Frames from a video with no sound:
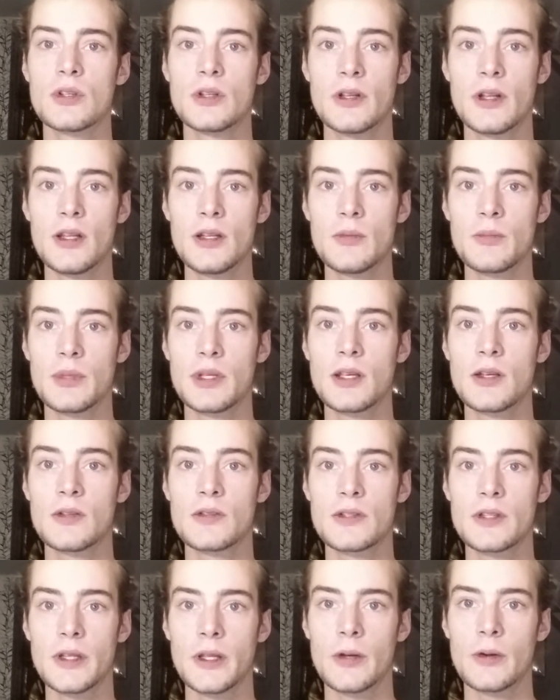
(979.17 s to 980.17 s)
should not be
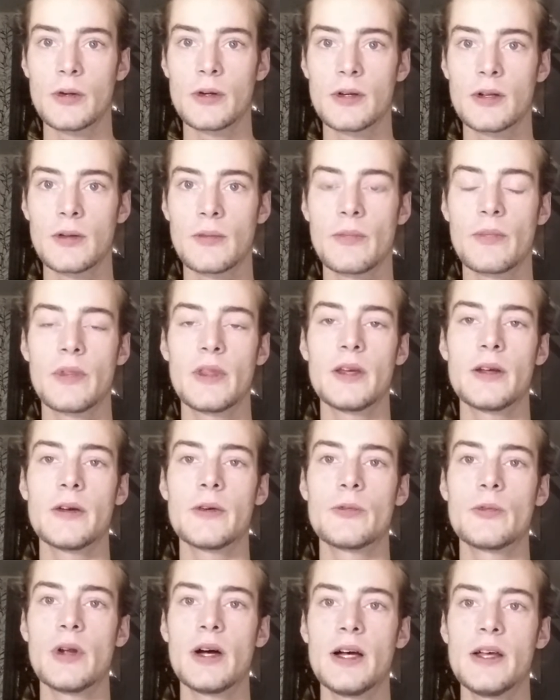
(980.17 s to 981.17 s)
considered, there
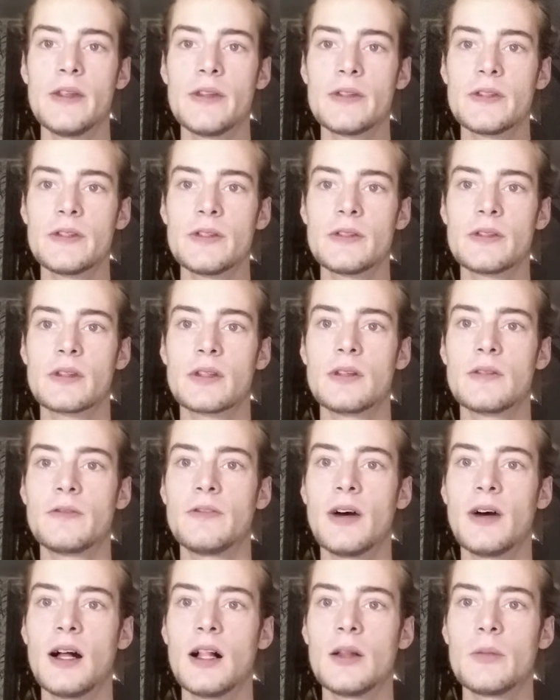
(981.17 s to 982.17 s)
arises the
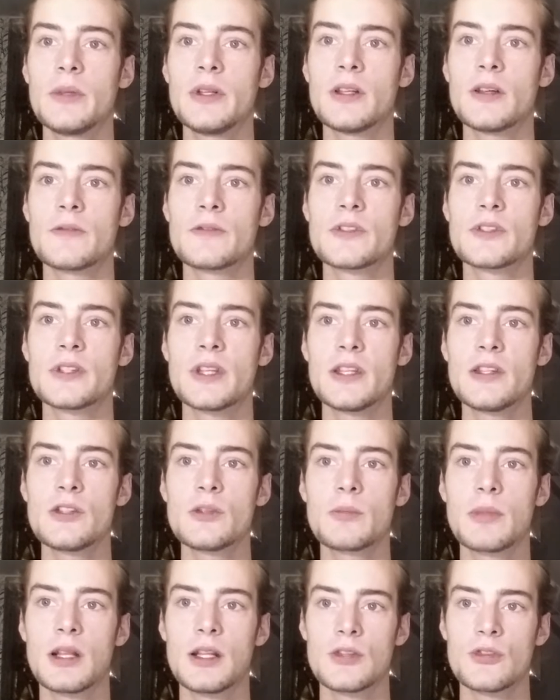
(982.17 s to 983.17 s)
defilement of
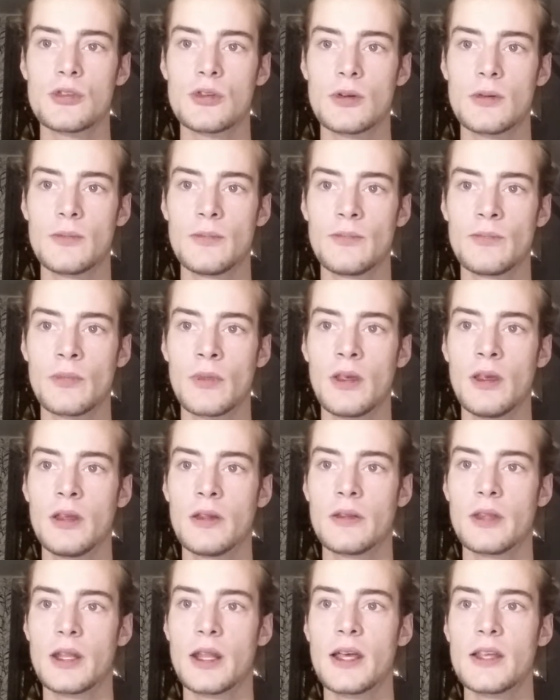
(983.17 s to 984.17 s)
sense pleasure
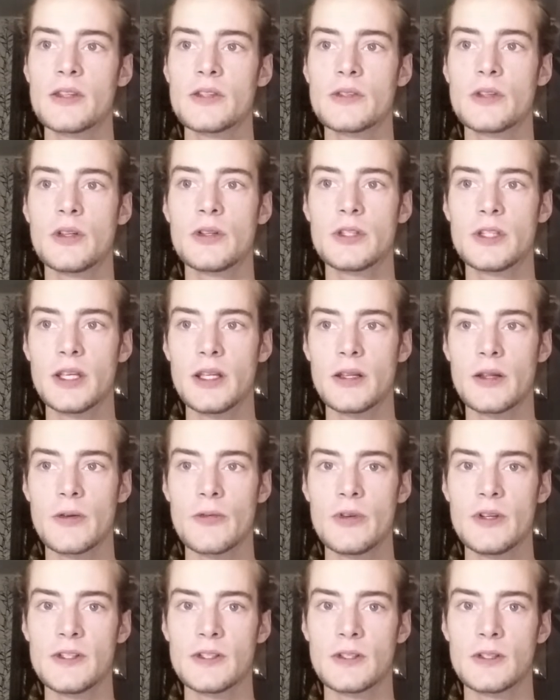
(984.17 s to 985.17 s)
that has not yet
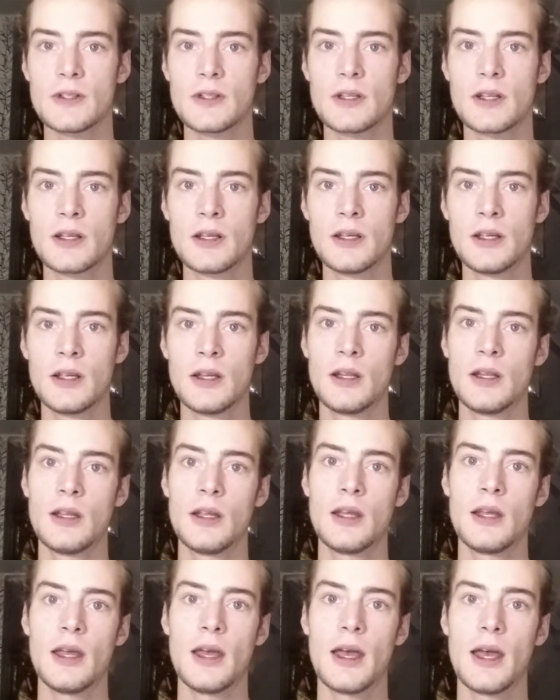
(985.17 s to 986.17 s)
arisen,
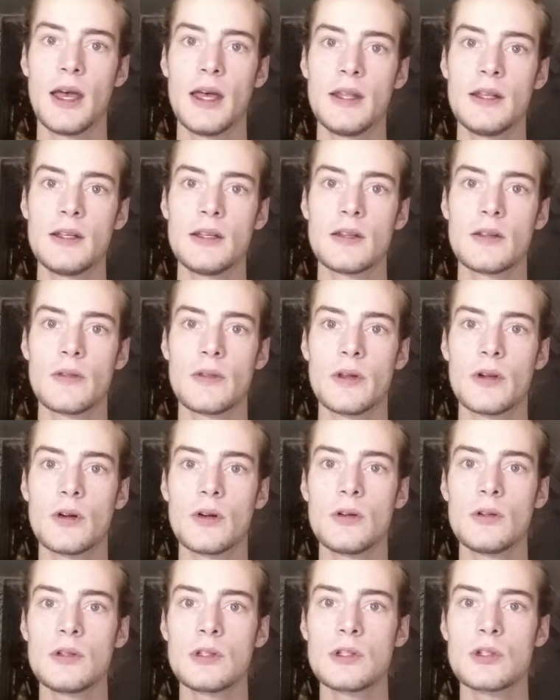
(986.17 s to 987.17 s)
and there
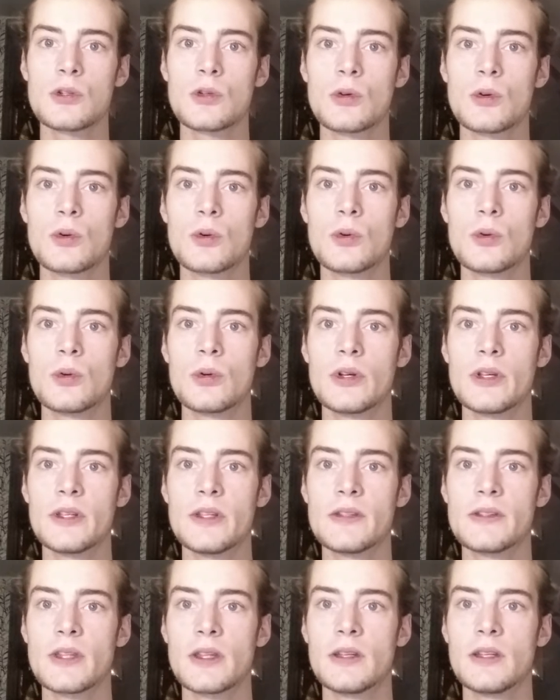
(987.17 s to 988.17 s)
also
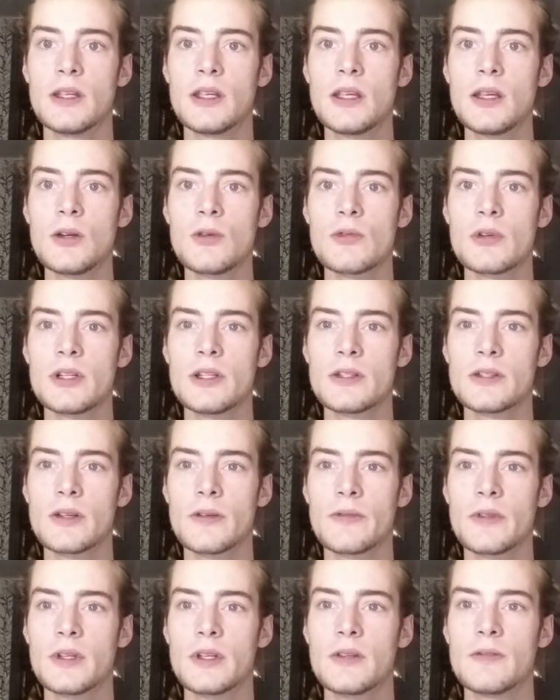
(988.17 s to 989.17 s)
is an increase
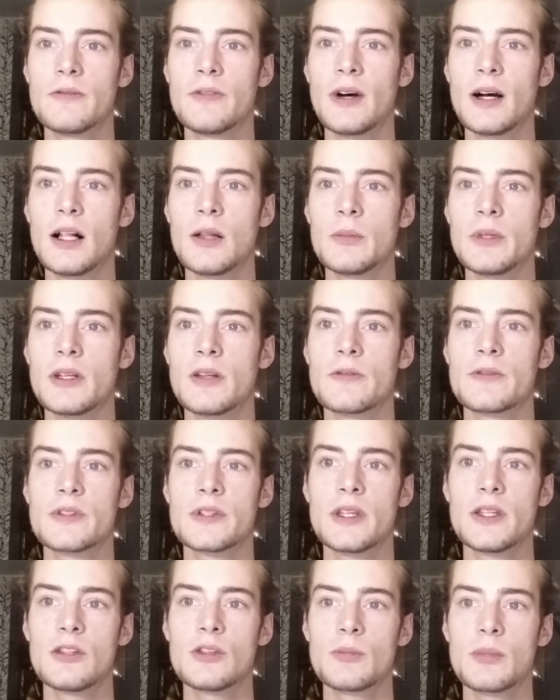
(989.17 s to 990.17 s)
of the defilement of
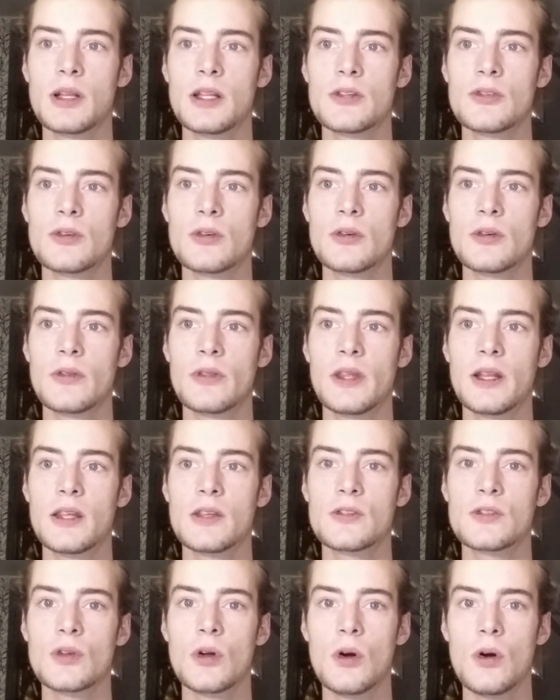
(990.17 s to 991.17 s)
sense pleasure that
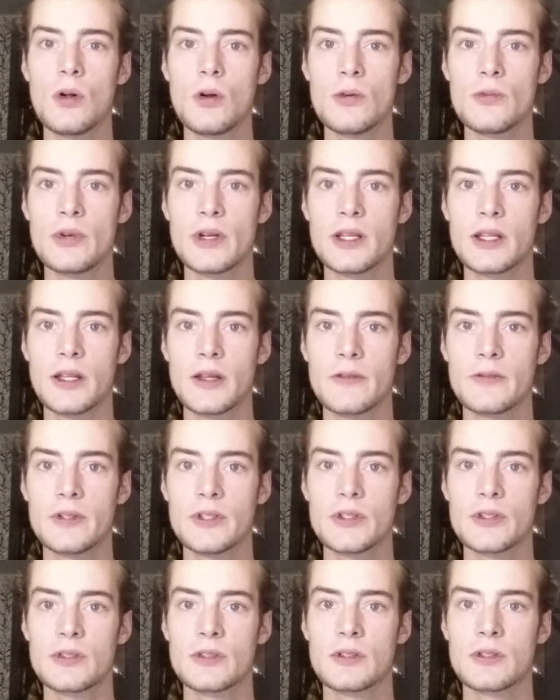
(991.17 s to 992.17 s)
has already
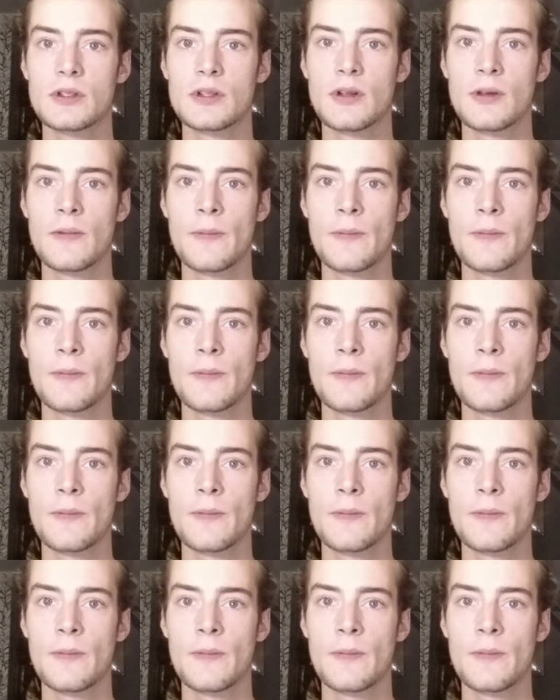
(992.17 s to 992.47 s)
arisen.